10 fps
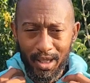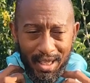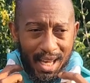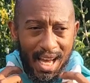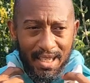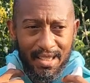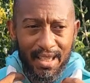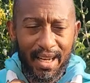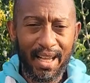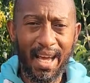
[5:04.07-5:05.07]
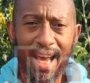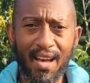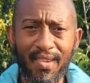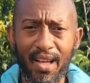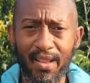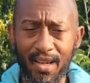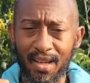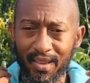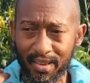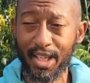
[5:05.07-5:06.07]
the gadgets that they have out
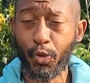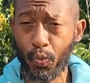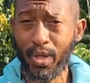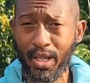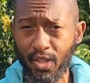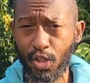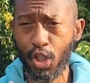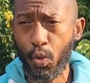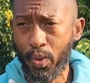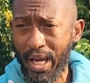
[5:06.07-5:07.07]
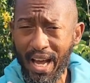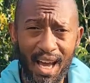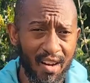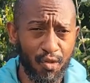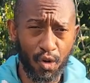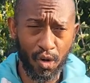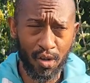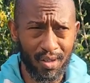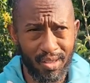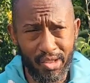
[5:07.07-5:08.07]
there. This one is a good one. I had it
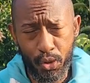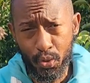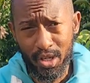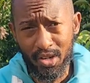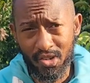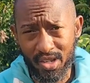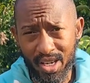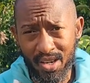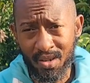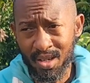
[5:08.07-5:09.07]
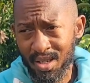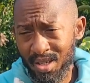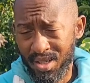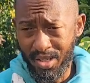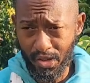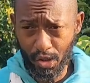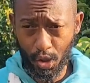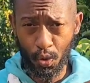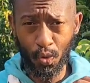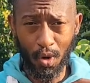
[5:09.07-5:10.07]
for 2 years now,
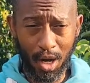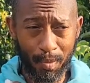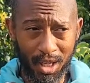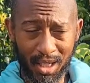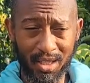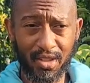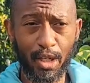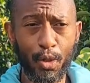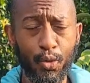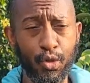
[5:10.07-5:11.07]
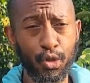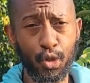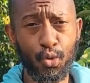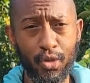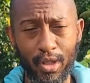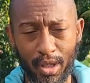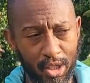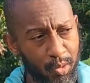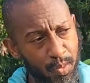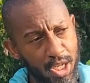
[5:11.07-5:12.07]
so I'm gonna continue to use it,
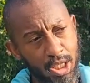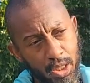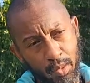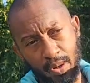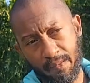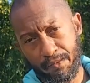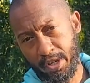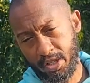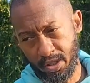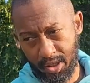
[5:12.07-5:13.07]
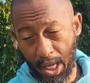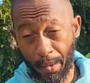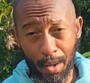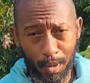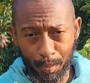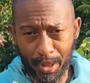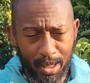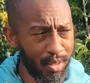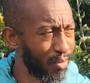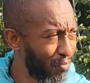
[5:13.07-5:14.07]
especially when I'm fishing. Now when I'm
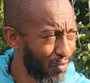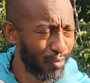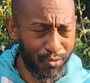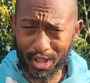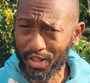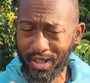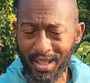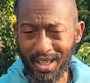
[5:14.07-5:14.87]
competitively fishing,